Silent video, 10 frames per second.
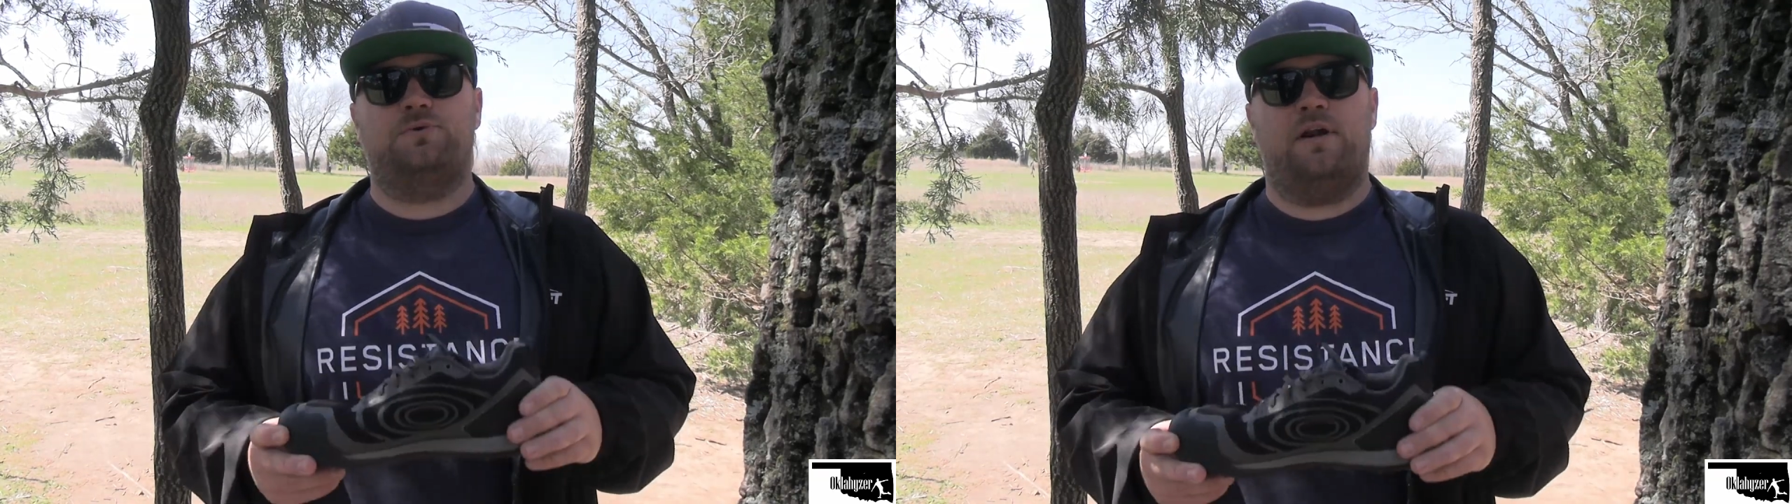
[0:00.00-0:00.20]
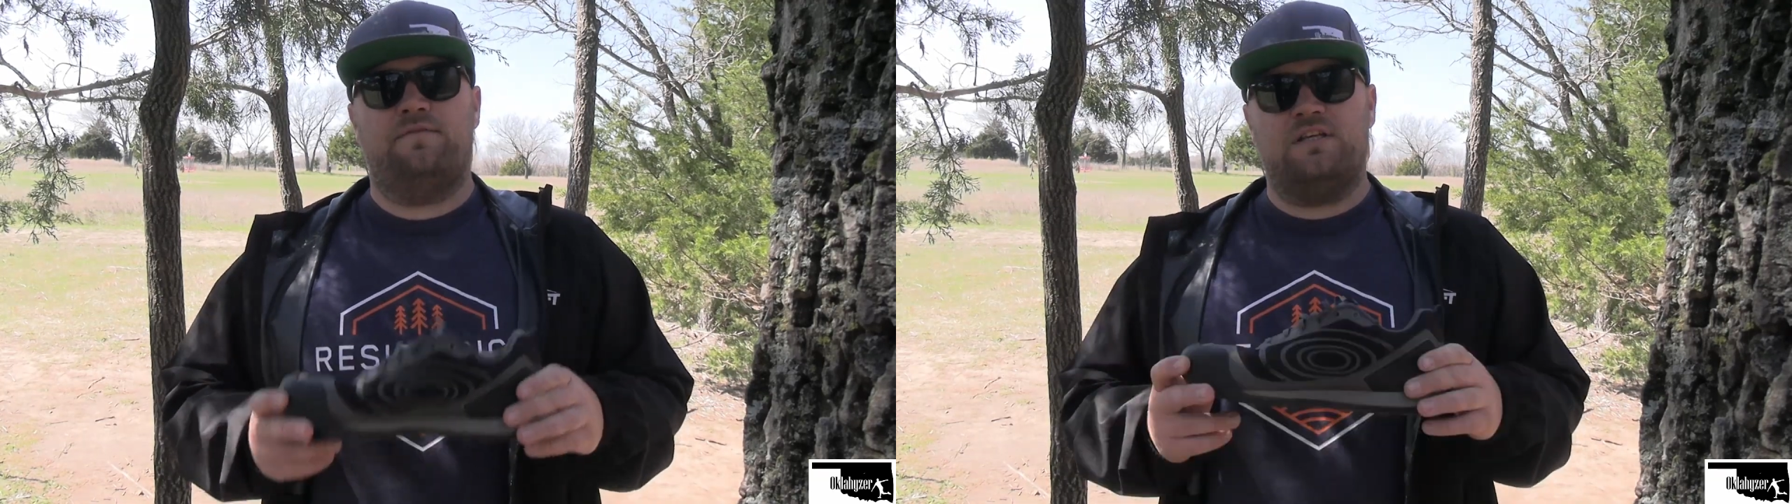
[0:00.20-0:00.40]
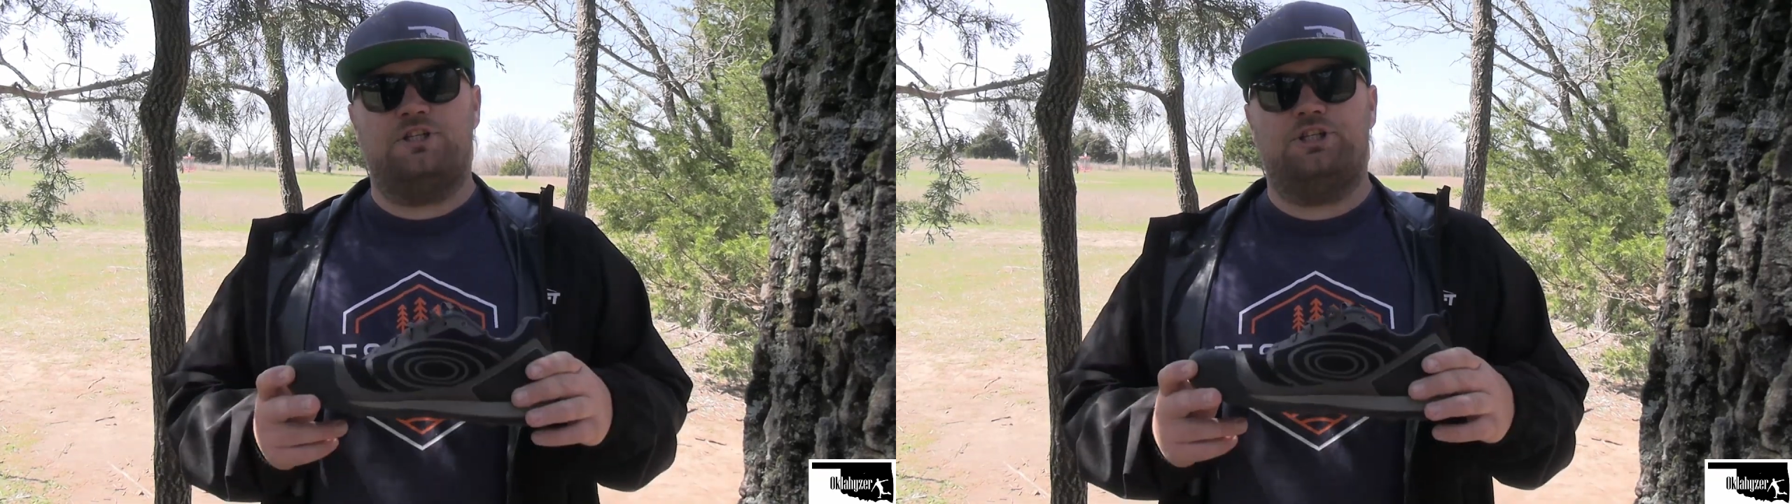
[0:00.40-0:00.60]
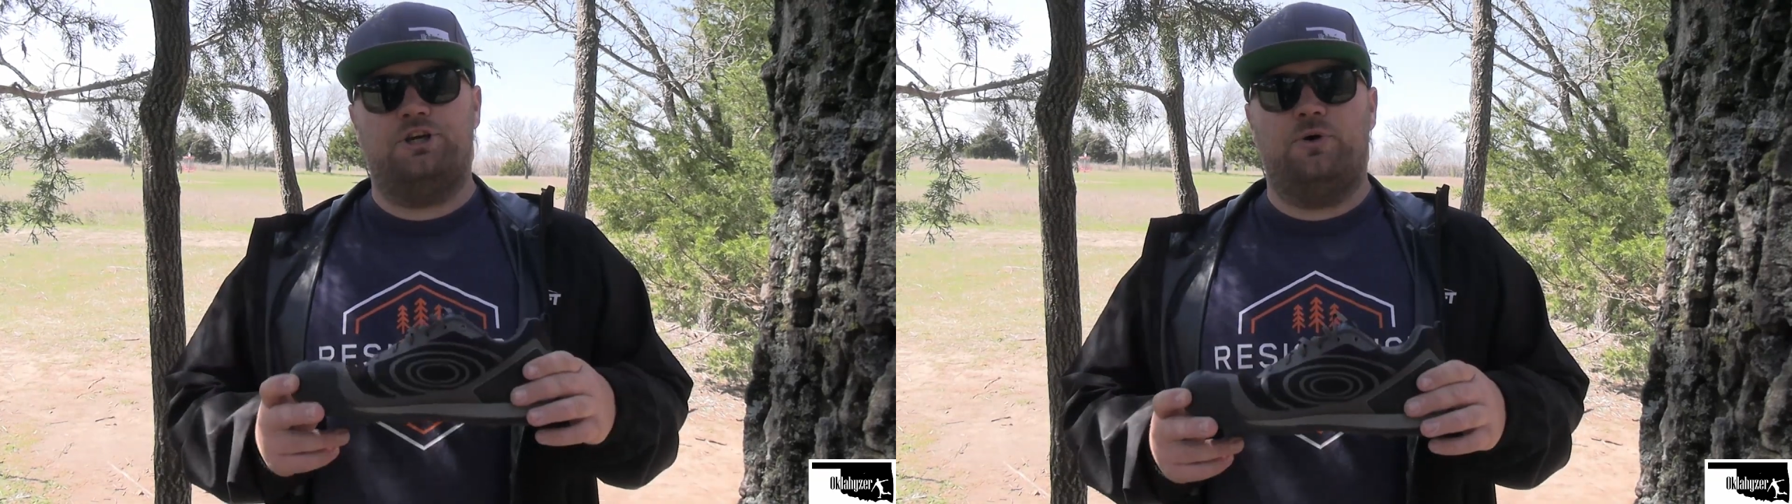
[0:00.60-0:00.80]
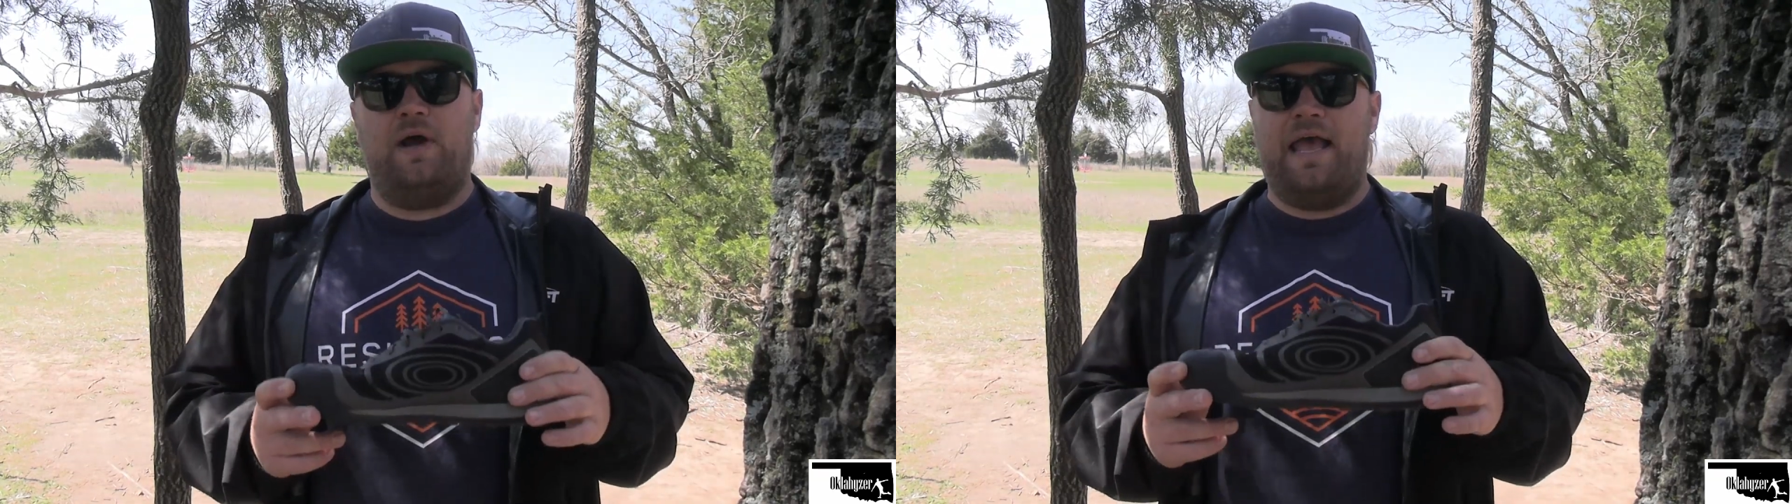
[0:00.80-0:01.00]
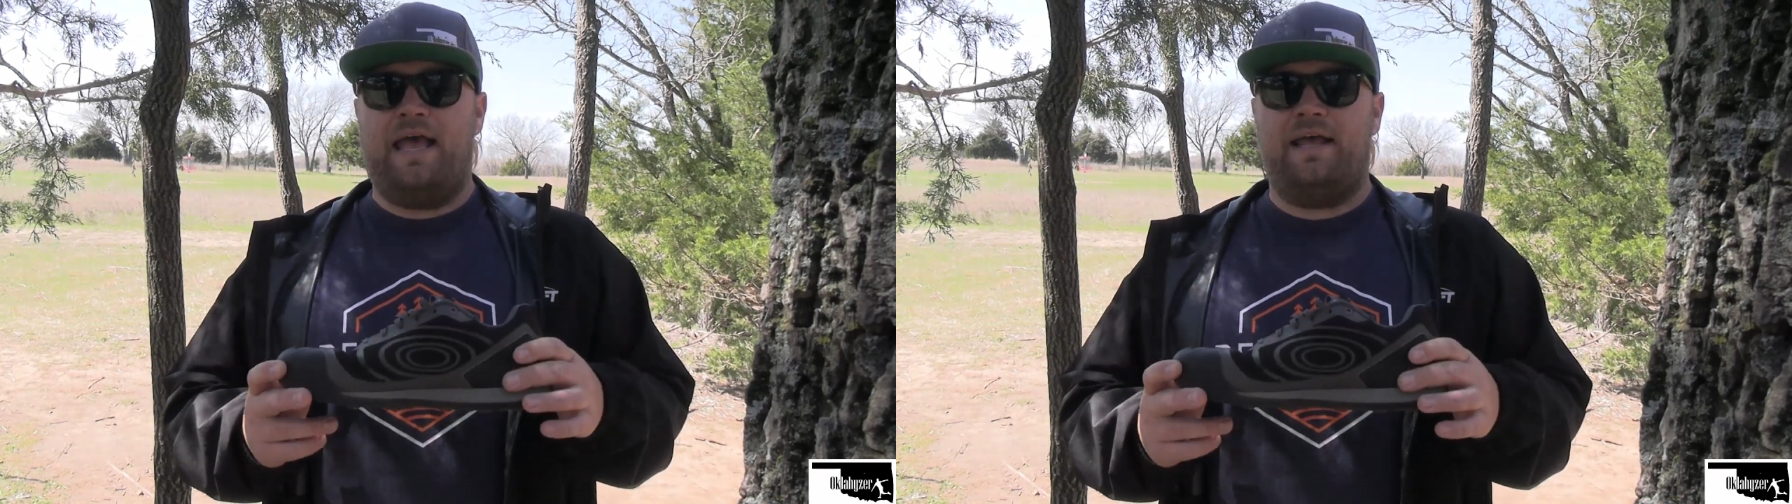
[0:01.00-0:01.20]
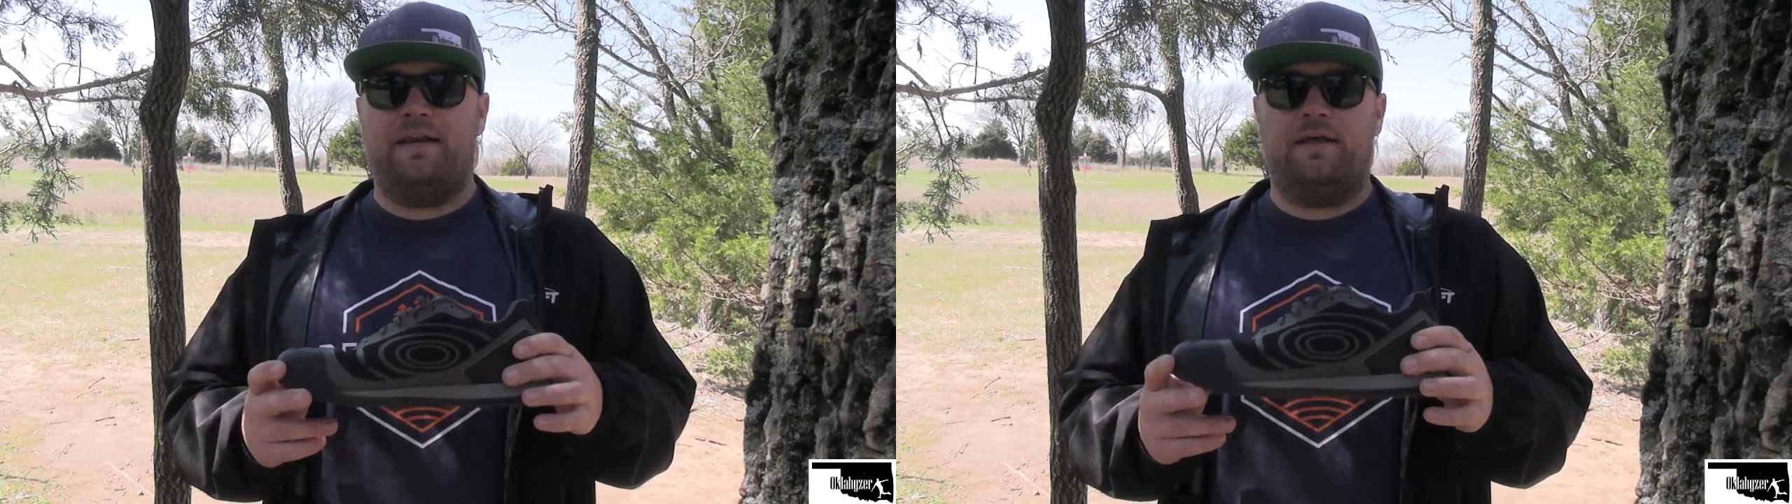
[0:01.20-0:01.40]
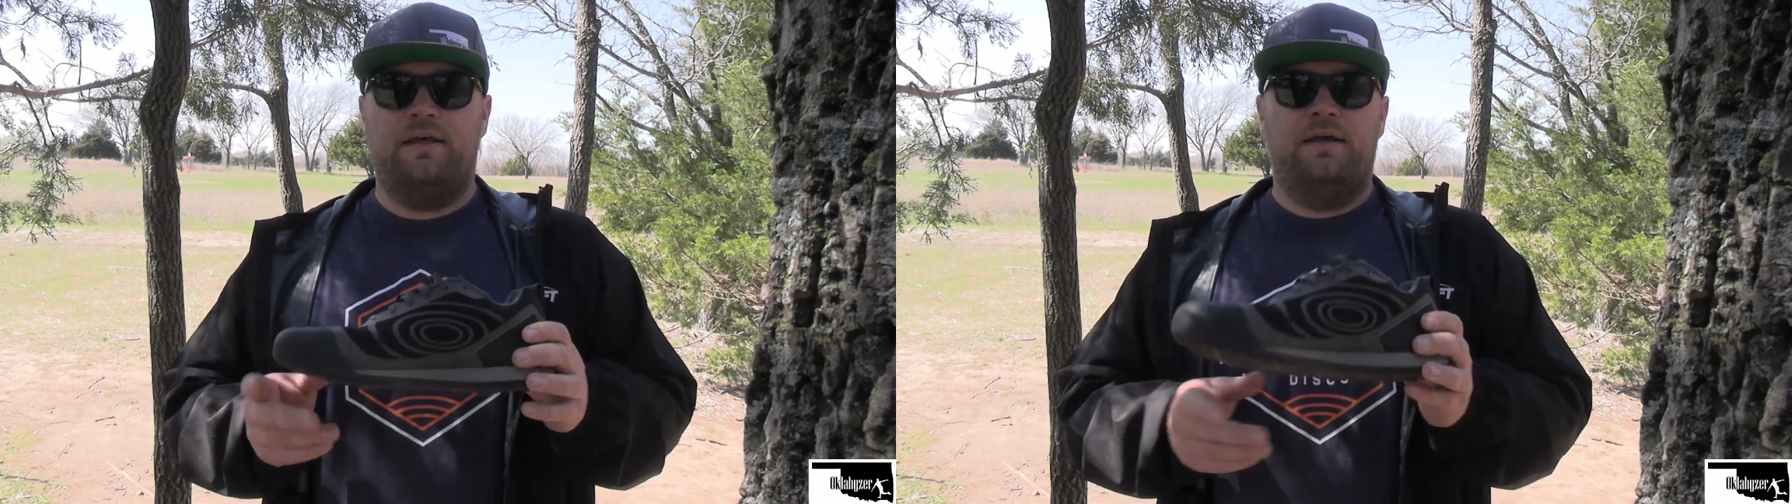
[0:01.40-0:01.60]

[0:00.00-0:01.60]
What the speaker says: run of this shoe, and